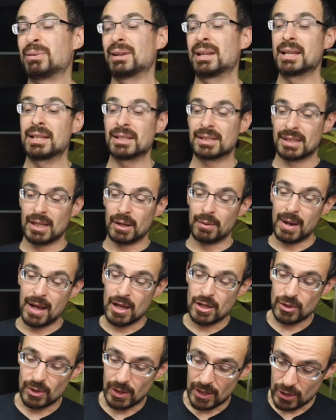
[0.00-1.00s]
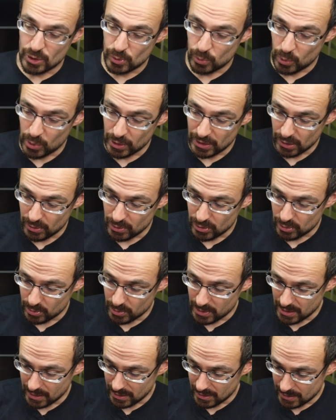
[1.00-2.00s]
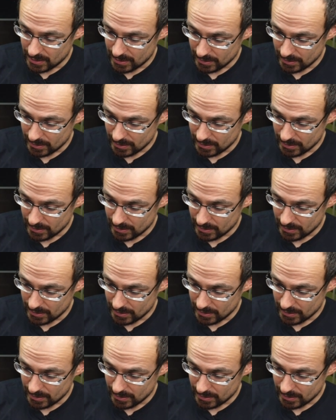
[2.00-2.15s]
Please, tarantulas, what are you doing?